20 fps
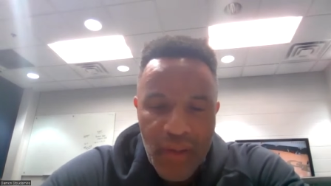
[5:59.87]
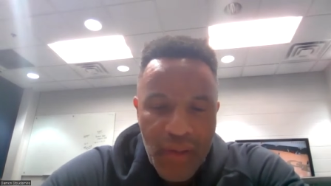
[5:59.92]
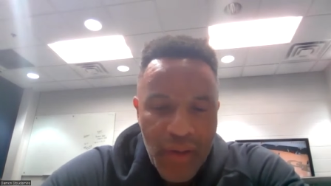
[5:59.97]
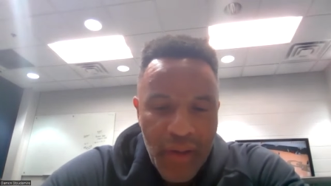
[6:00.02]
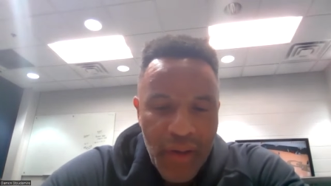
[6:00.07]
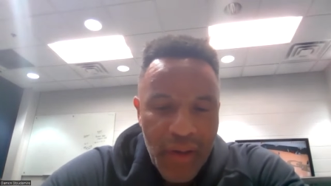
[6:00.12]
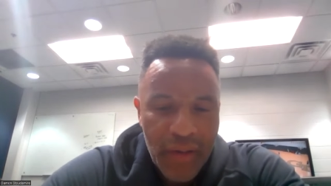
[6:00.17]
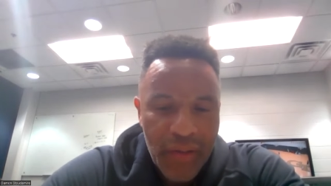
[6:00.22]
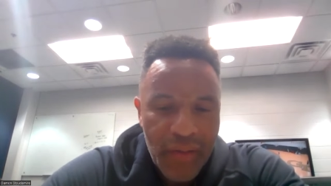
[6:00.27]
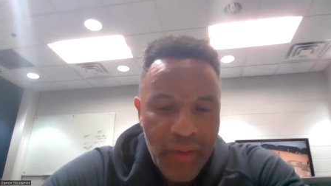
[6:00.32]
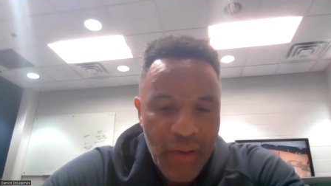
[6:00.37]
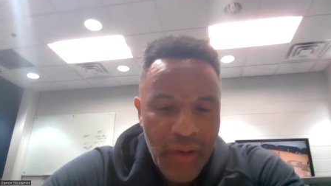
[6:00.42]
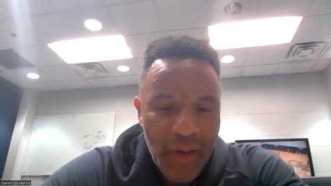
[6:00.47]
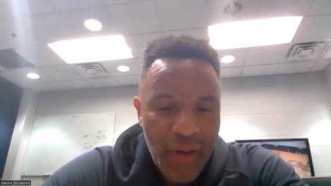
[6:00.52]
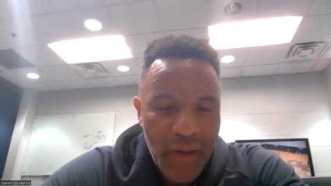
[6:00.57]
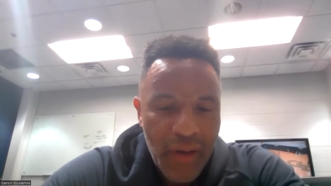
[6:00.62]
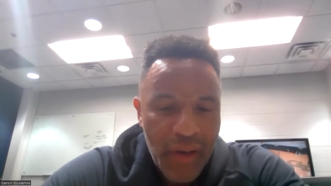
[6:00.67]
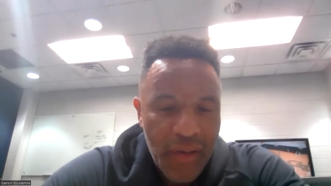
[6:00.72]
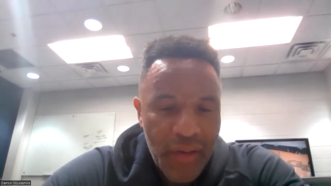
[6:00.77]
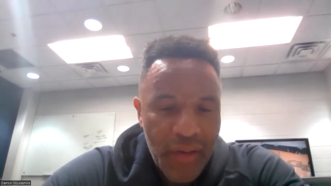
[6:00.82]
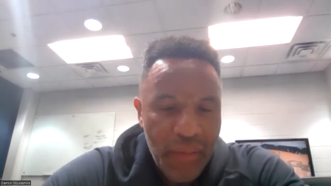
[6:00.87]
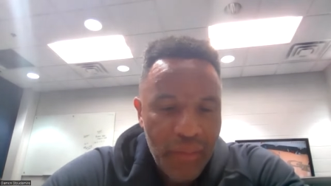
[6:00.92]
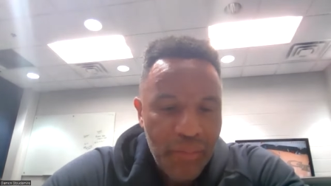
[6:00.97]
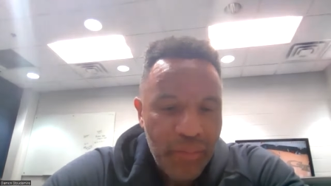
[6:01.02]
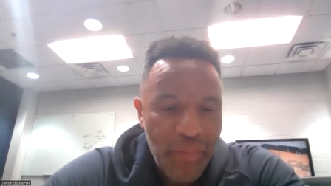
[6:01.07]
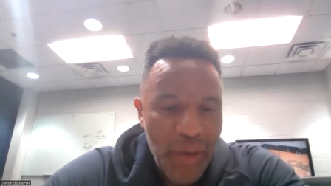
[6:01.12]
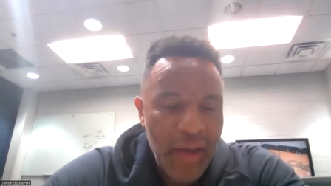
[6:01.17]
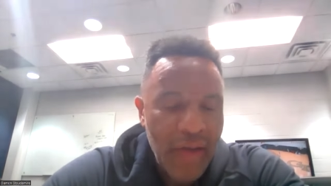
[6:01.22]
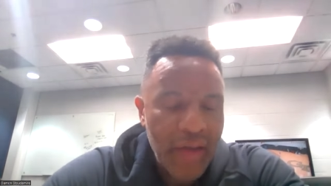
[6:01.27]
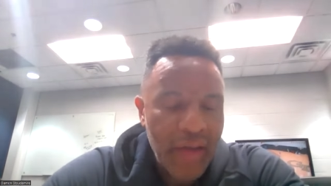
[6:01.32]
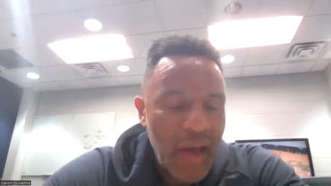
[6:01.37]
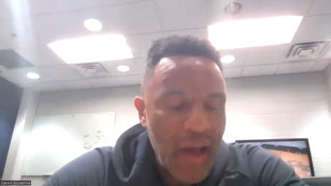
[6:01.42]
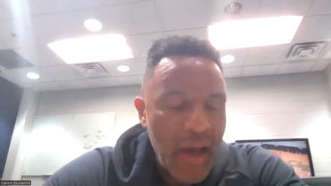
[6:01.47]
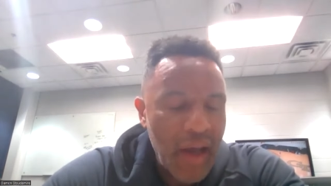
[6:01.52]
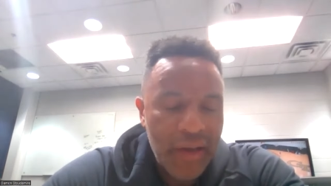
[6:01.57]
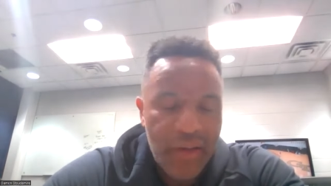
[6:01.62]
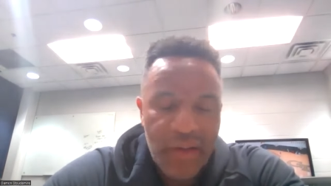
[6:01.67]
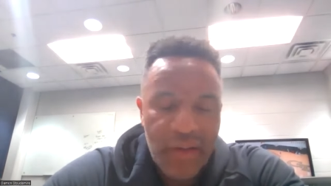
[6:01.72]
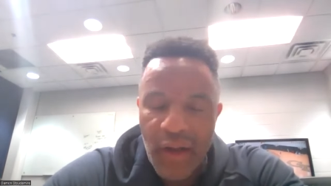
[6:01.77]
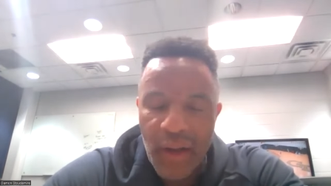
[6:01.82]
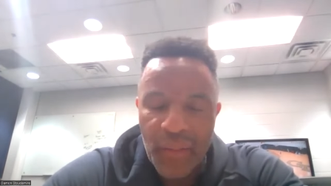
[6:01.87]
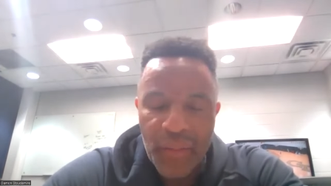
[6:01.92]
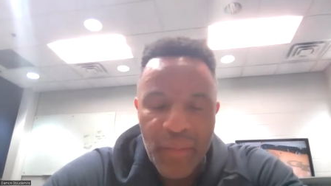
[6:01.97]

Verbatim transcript: and uh Bacot, and I